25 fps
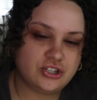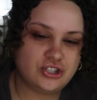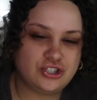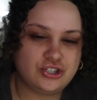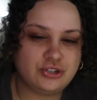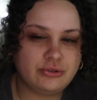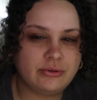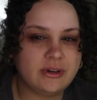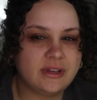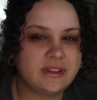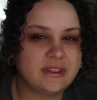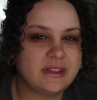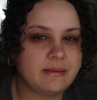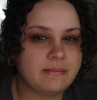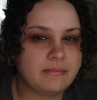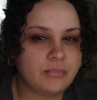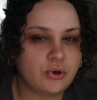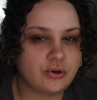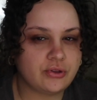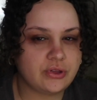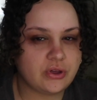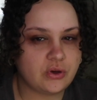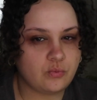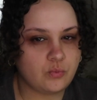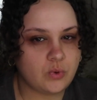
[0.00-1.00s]
doing them
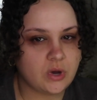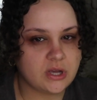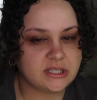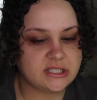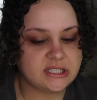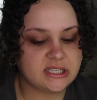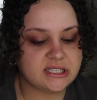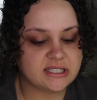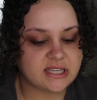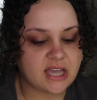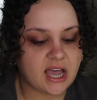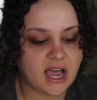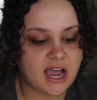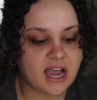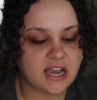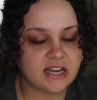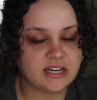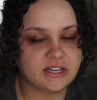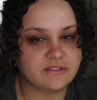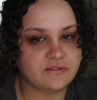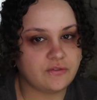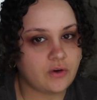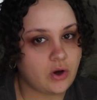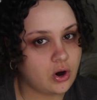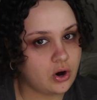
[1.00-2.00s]
both at once is
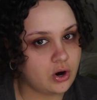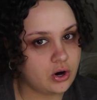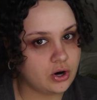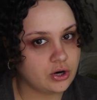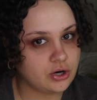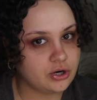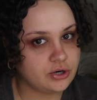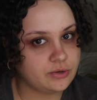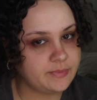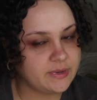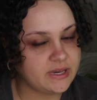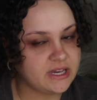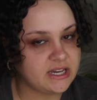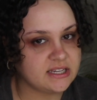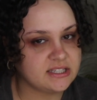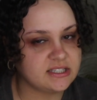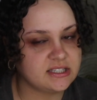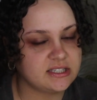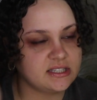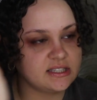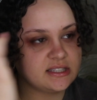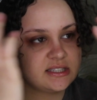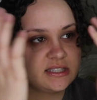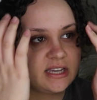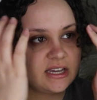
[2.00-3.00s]
kind of hard
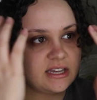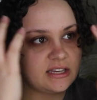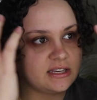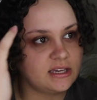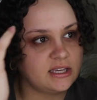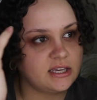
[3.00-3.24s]
because it's like,